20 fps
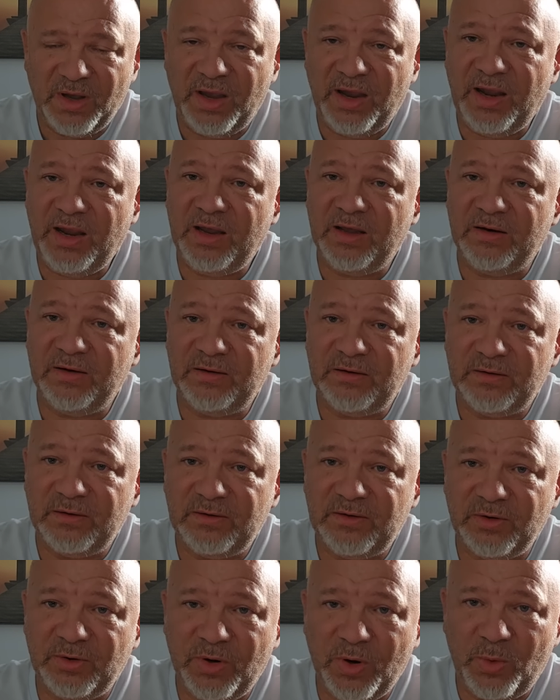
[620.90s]
And
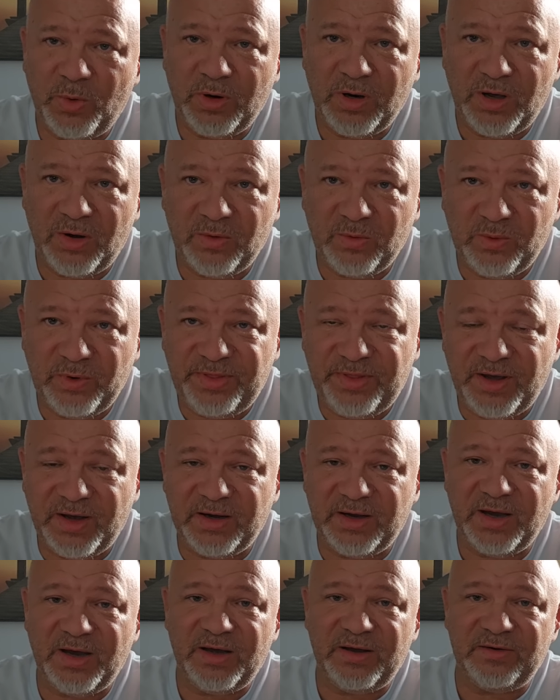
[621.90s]
to go along with
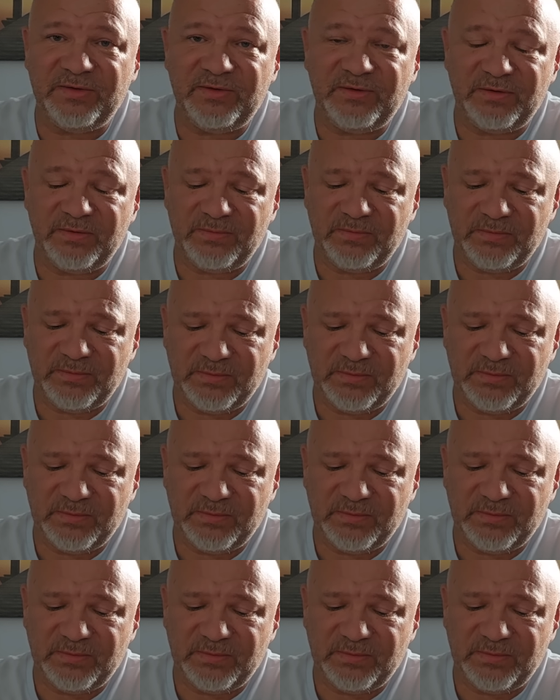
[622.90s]
that, guys,